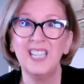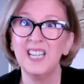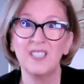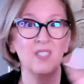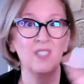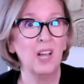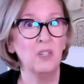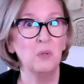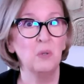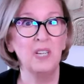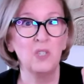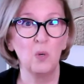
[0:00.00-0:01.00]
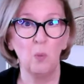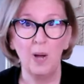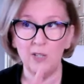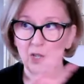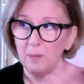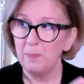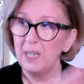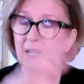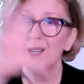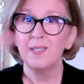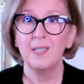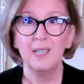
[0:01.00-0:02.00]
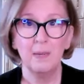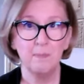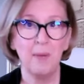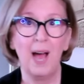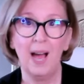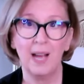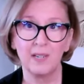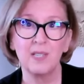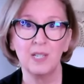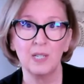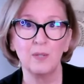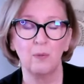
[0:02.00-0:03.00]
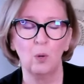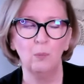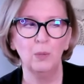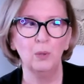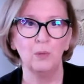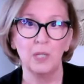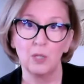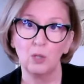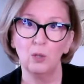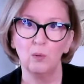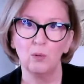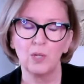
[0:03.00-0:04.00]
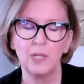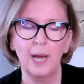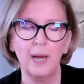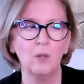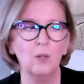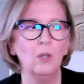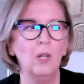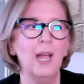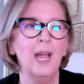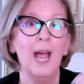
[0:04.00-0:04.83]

it's not too late to watch it because it impacts this full moon, this lunar cycle,